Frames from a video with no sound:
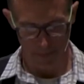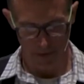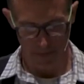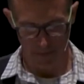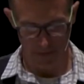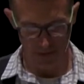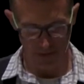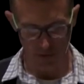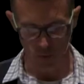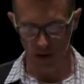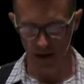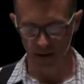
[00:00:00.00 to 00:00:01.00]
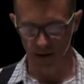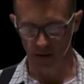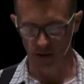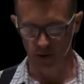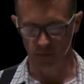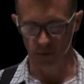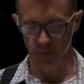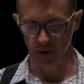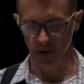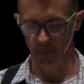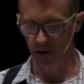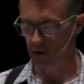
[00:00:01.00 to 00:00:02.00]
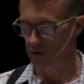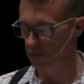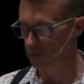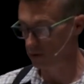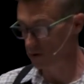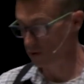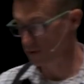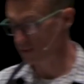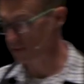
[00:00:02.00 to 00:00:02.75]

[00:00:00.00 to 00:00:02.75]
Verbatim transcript: See, this is why I should prepare better. But no, I just